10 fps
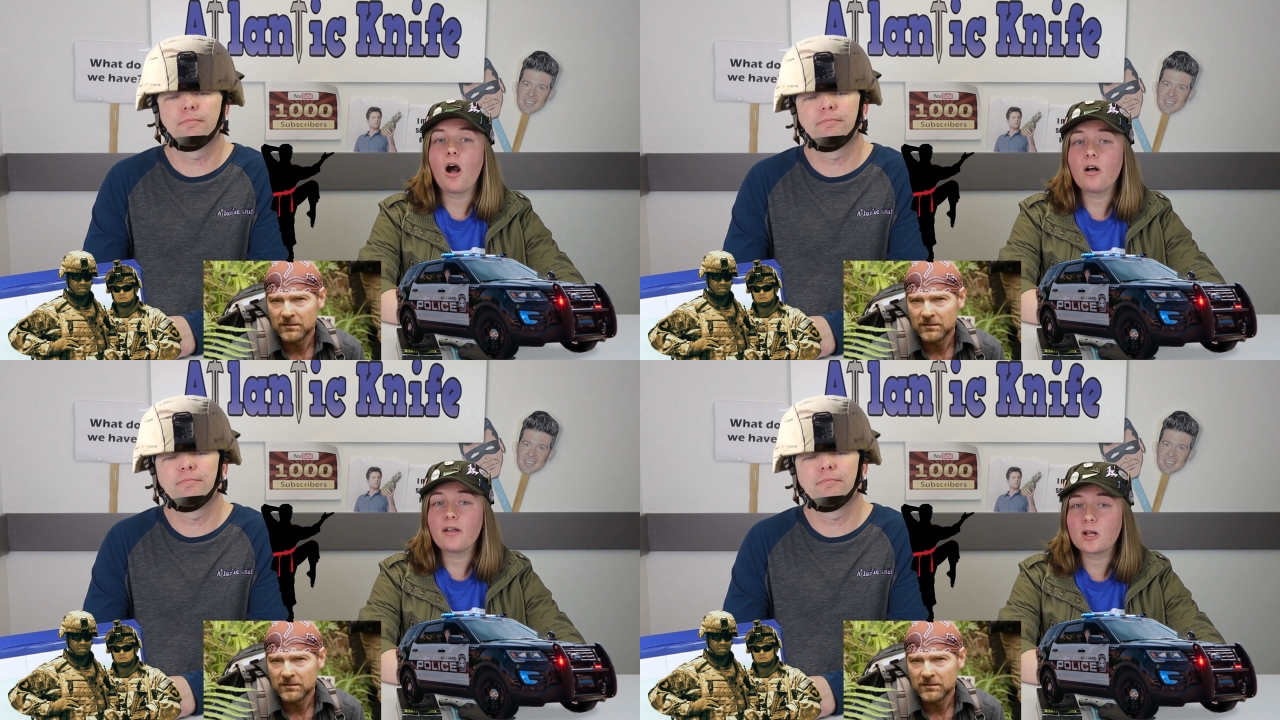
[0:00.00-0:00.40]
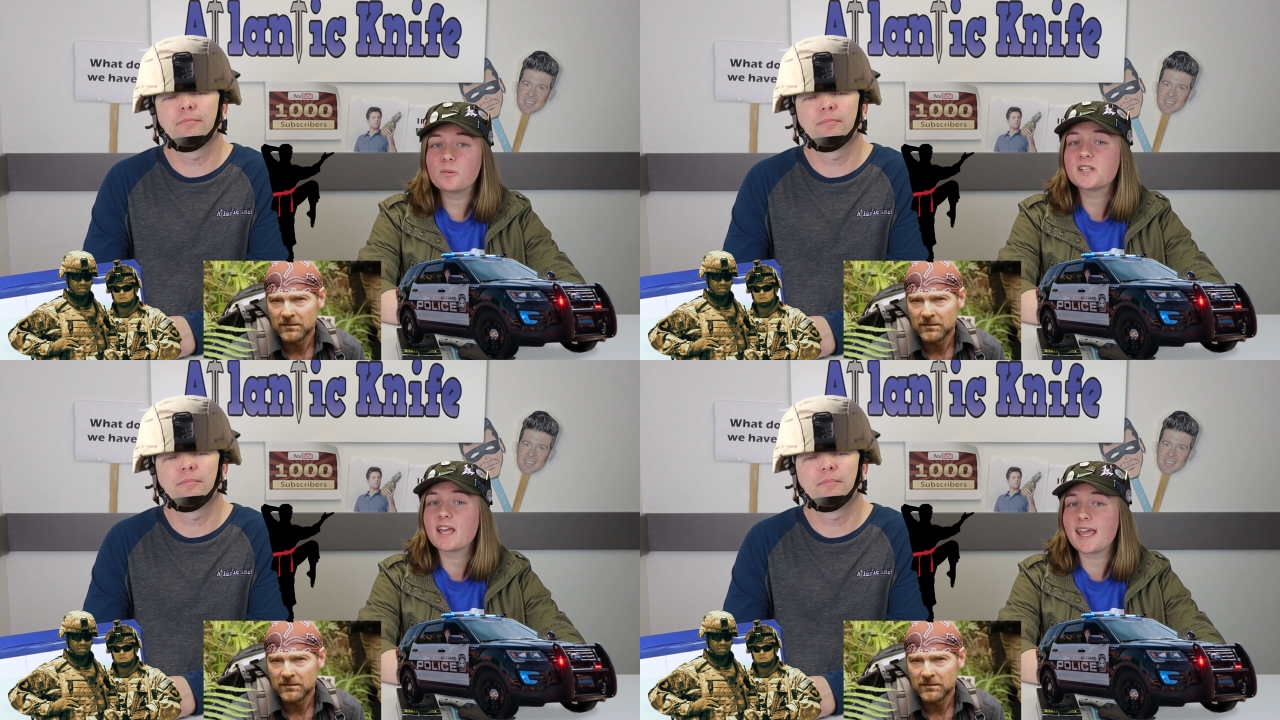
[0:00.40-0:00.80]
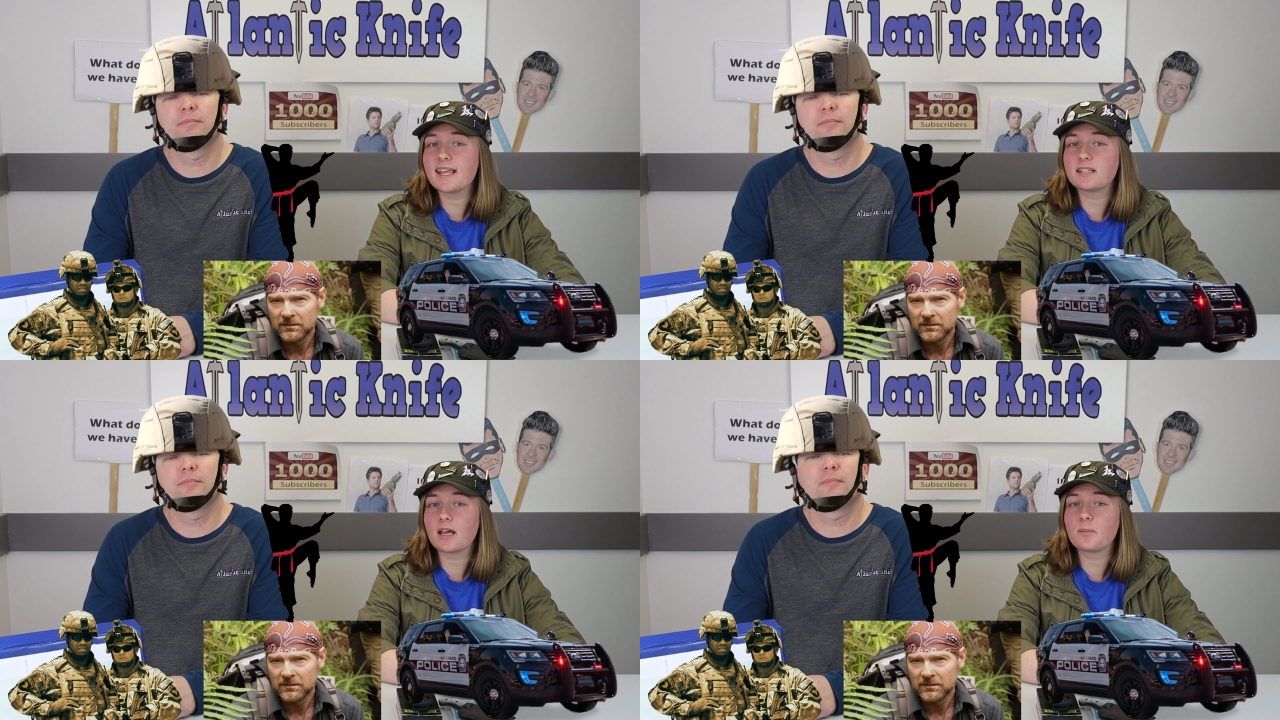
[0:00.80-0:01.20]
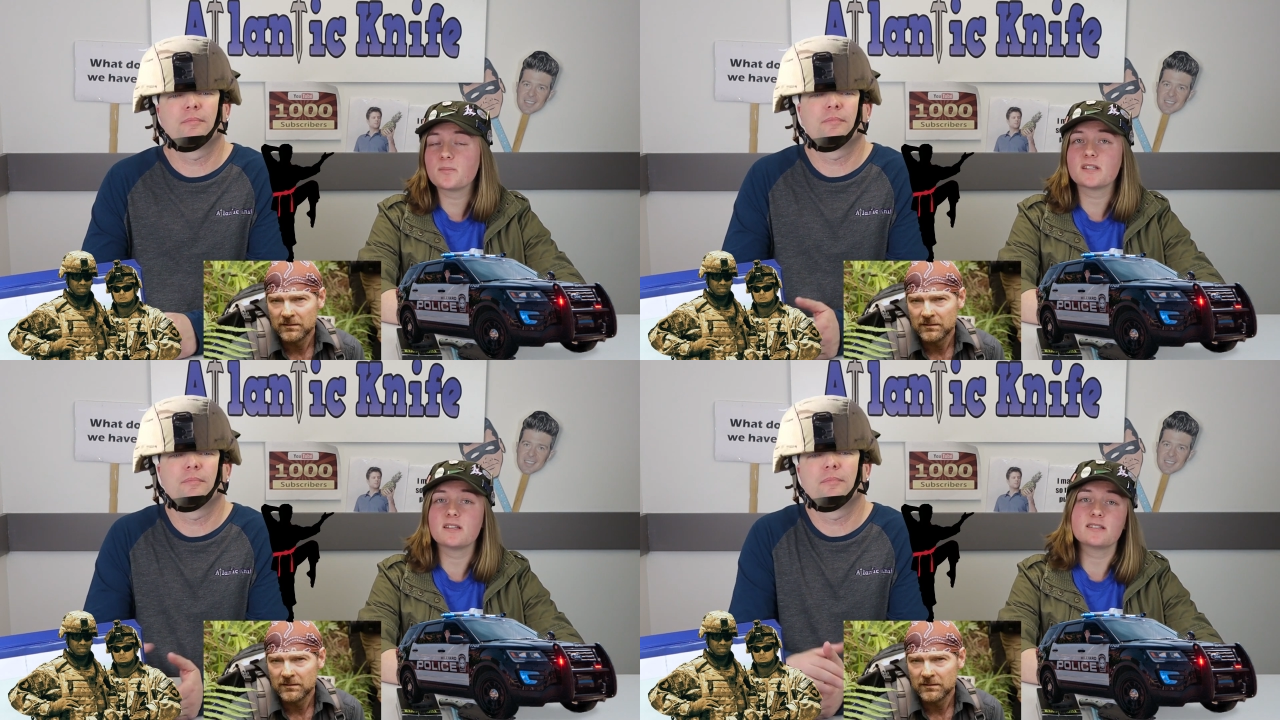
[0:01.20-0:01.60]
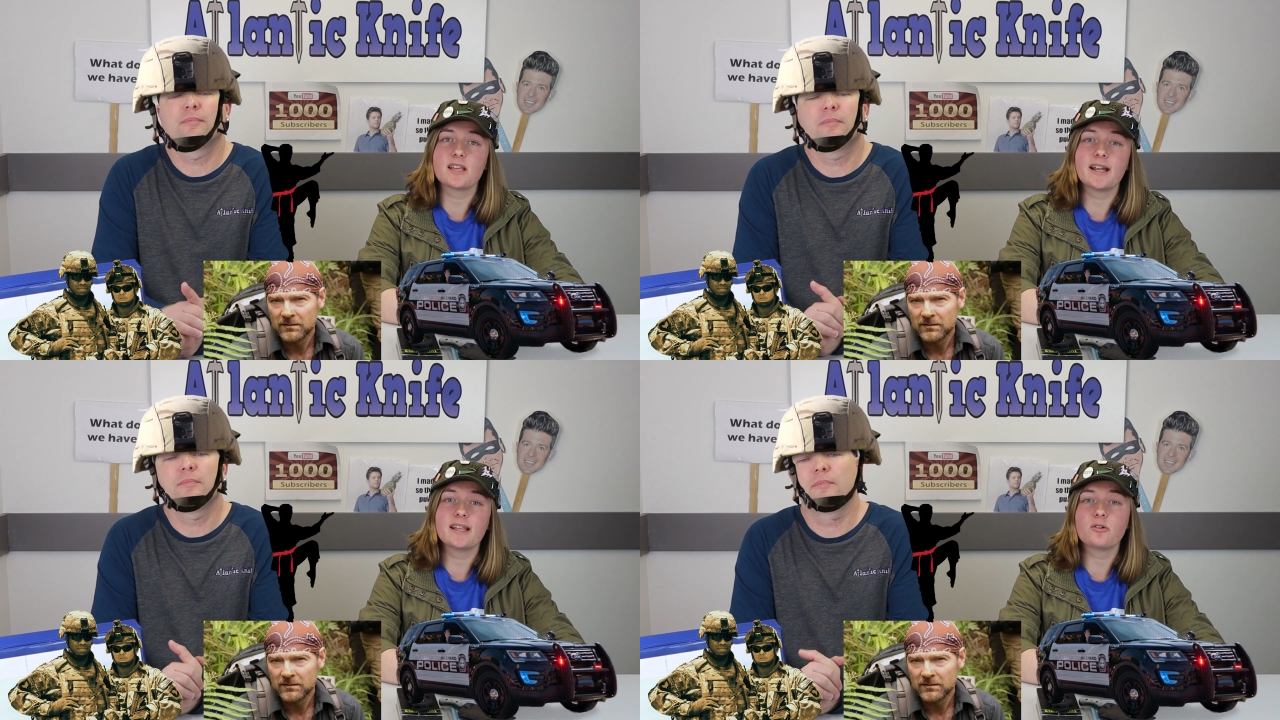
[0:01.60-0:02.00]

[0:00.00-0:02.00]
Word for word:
Speaker 1: All help to aid Tops in designing